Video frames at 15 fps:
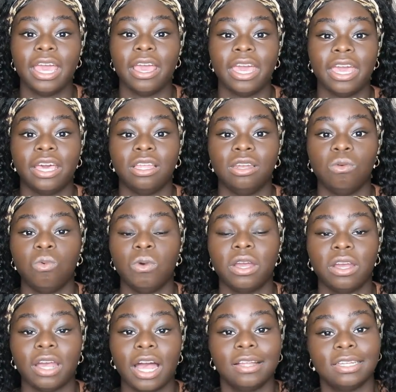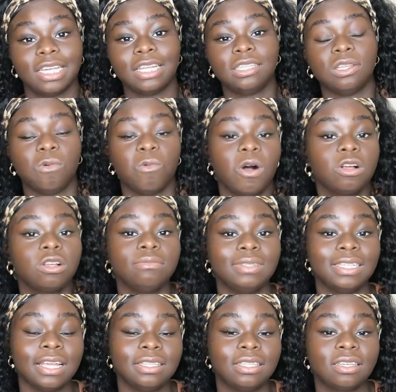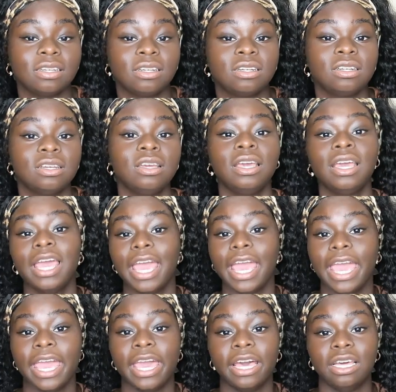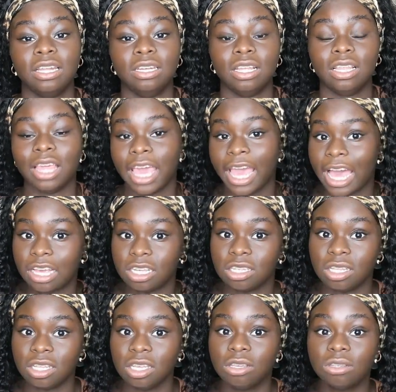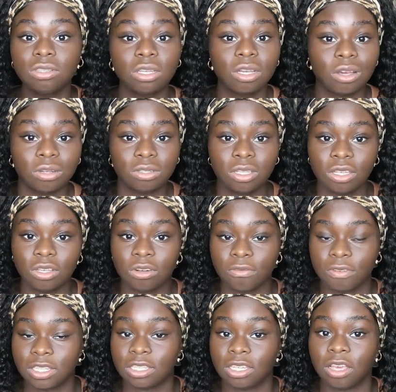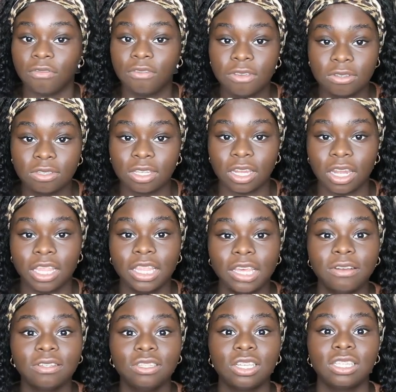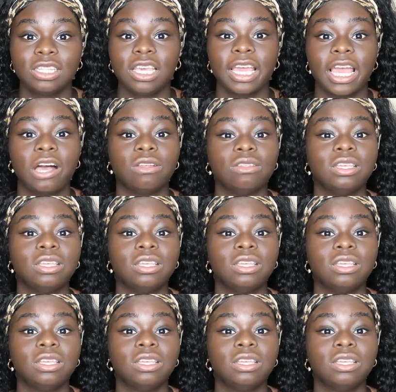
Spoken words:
and how to get to the Welcome Center. And they actually used to go to University of Houston, and they were just saying how